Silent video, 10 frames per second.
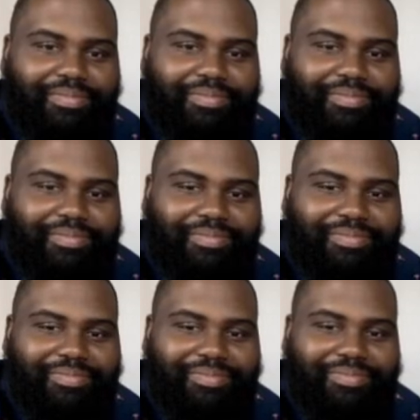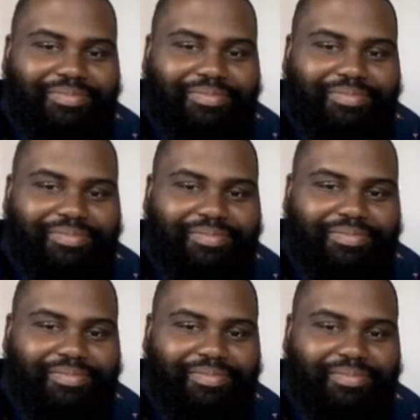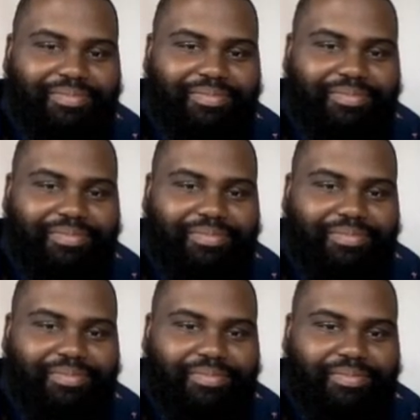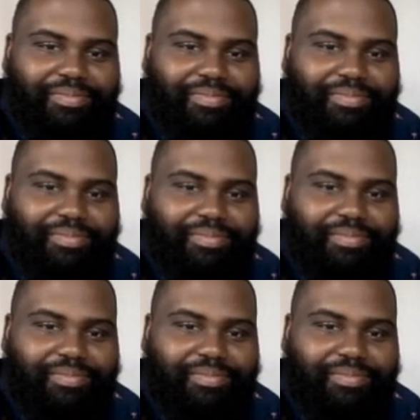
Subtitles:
[no speech]